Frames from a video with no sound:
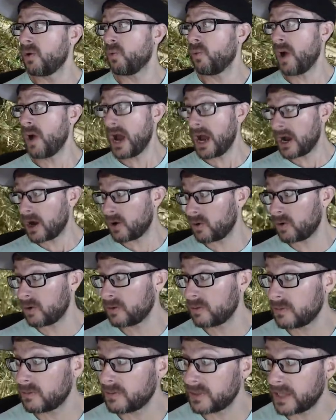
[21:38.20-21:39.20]
Wow.
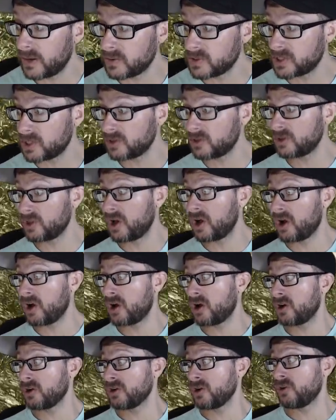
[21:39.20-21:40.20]
That was a
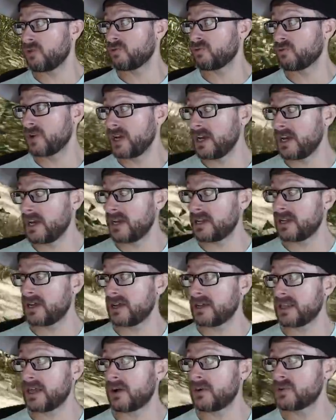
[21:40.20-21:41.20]
long
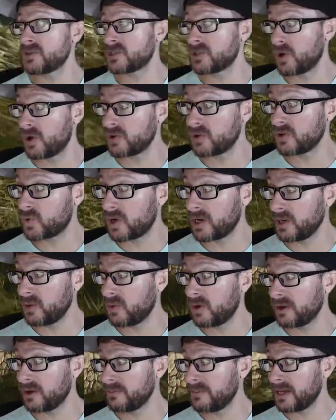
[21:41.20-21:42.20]
read. That was
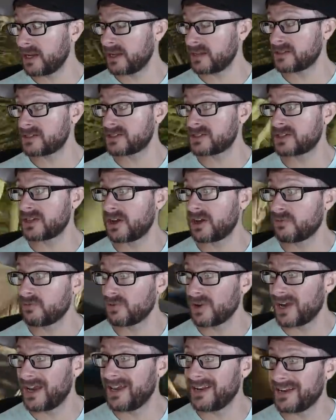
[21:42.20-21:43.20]
21 minutes of
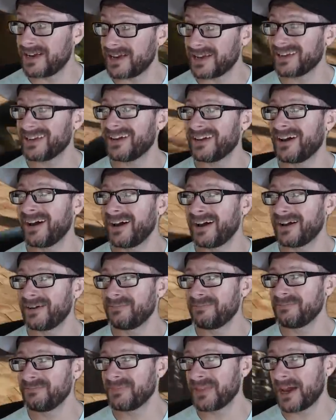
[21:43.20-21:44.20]
reading.
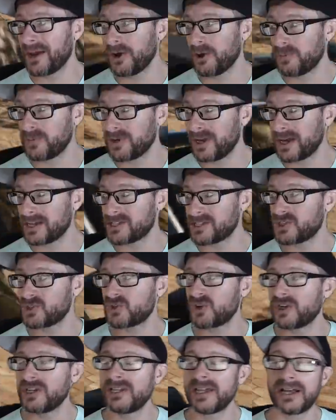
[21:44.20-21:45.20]
I hope you guys
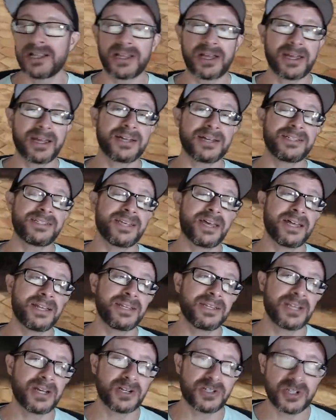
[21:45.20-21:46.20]
enjoyed that. Like I
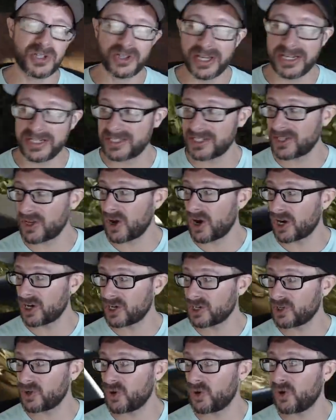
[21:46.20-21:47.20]
said, there's a link to the
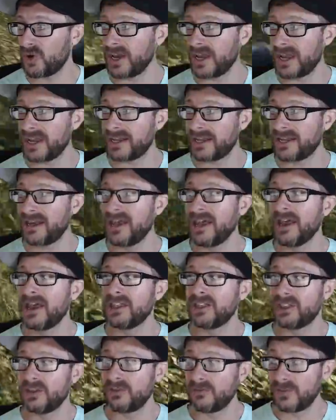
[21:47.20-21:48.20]
article in
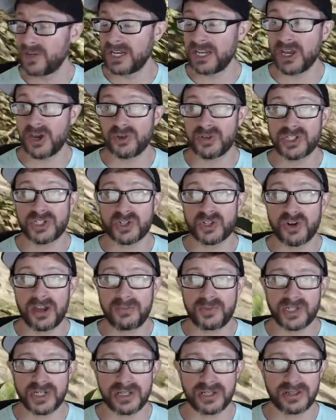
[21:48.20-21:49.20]
the video
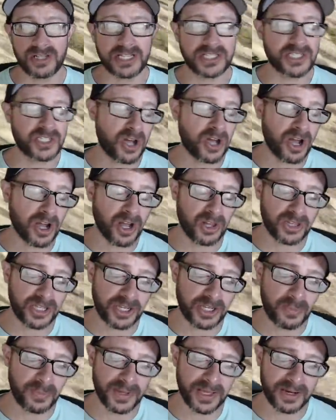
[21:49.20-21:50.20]
description. Let's talk a
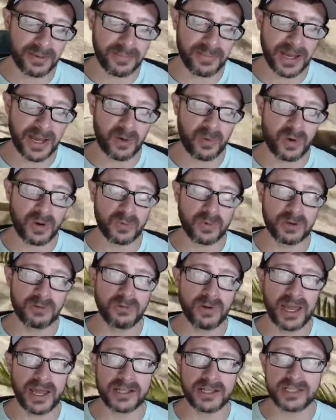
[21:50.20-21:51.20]
little bit about what we
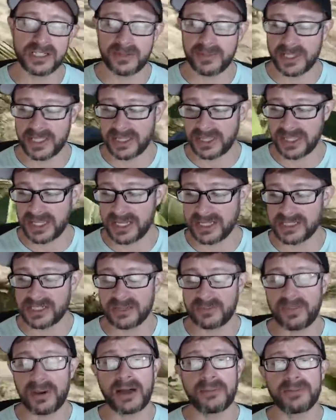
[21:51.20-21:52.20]
read. Some of the things
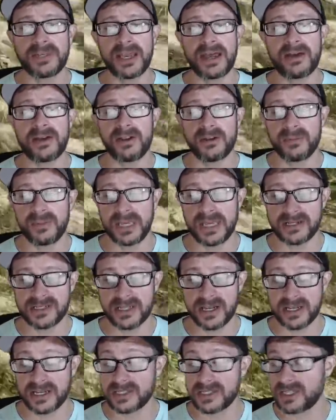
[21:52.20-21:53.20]
that popped out at me
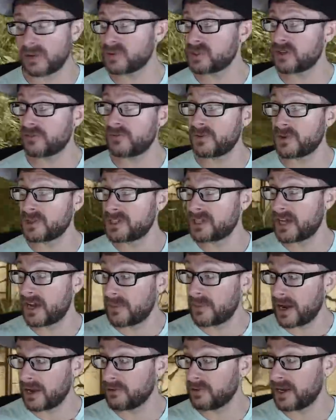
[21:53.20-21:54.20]
because that was the first
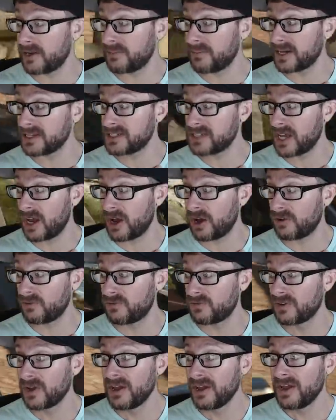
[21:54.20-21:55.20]
time I read it myself.
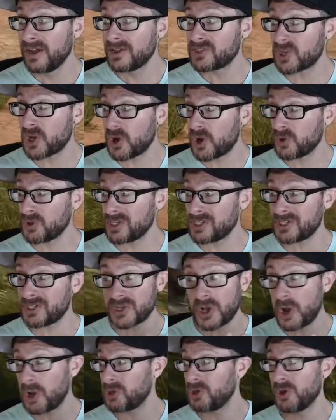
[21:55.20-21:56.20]
So this is
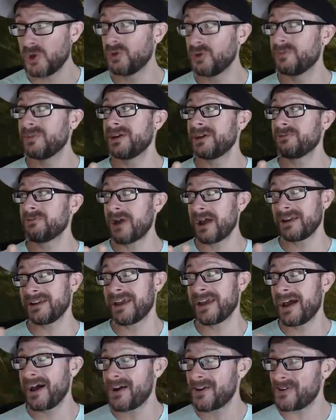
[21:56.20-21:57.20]
all new to me right
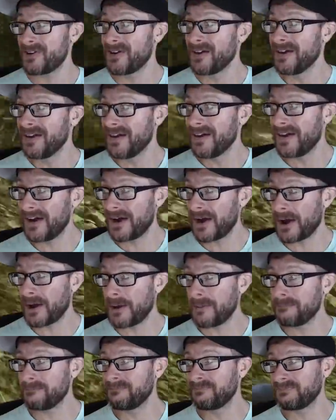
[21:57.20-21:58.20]
now.
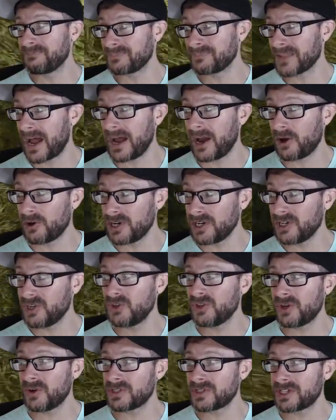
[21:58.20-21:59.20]
I already
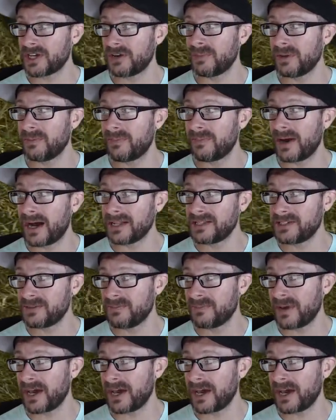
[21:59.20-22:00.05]
knew there was going to be bots in